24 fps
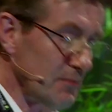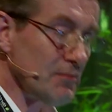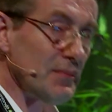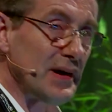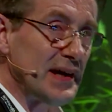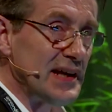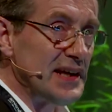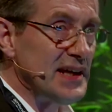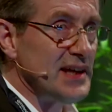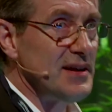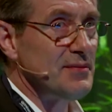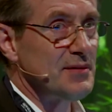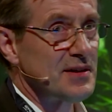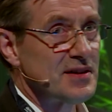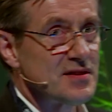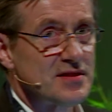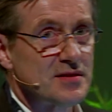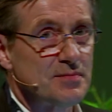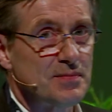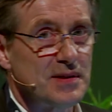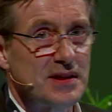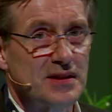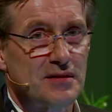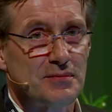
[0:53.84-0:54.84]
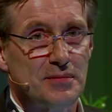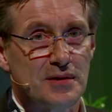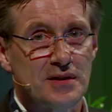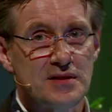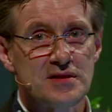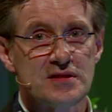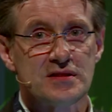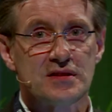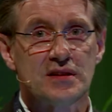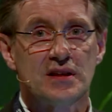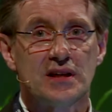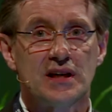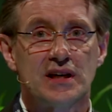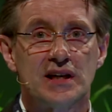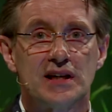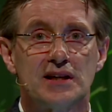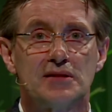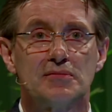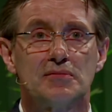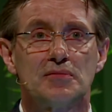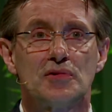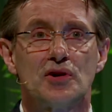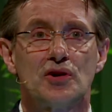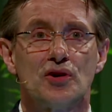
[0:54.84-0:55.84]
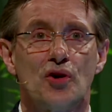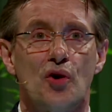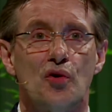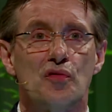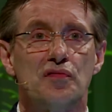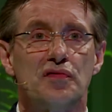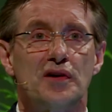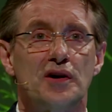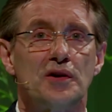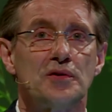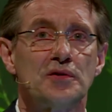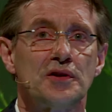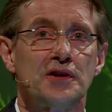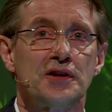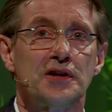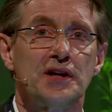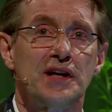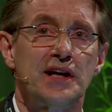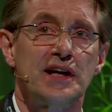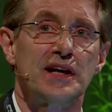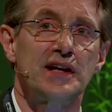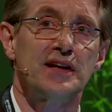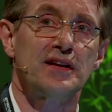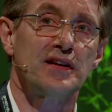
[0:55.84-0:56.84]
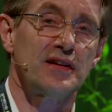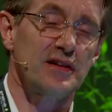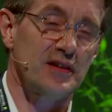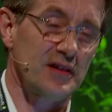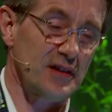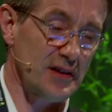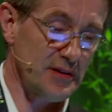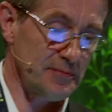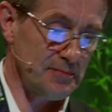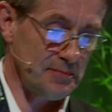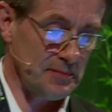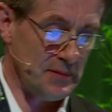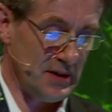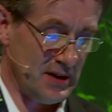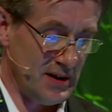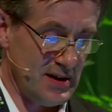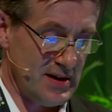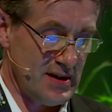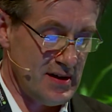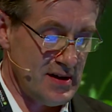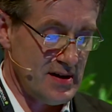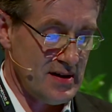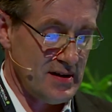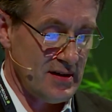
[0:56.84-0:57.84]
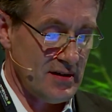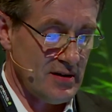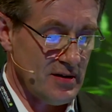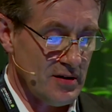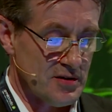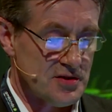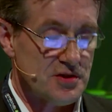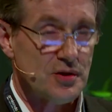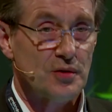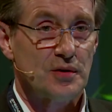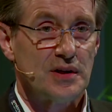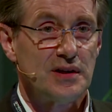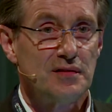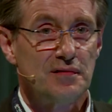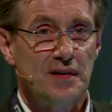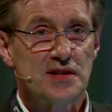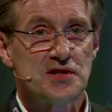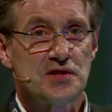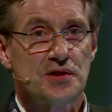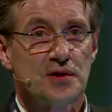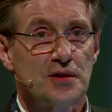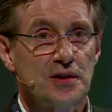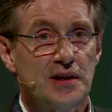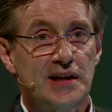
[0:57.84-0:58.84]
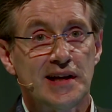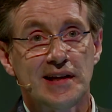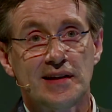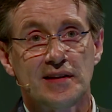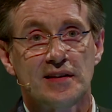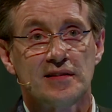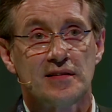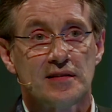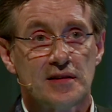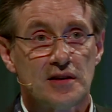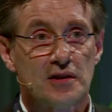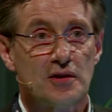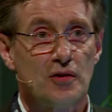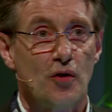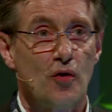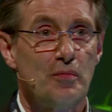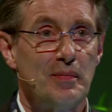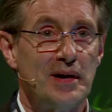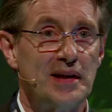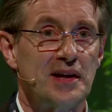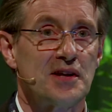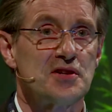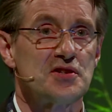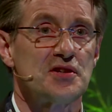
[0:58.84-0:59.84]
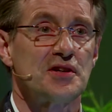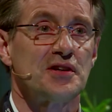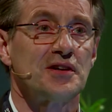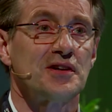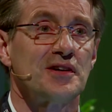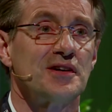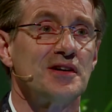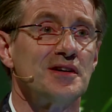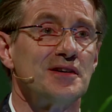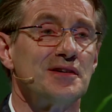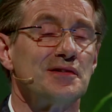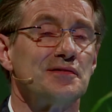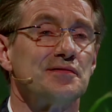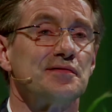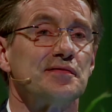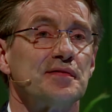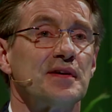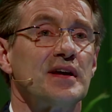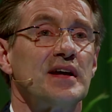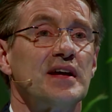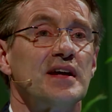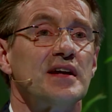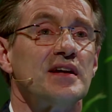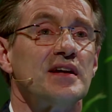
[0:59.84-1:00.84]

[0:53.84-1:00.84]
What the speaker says: My name is Pieter Bots. I am co-founder and also investor and co-manager of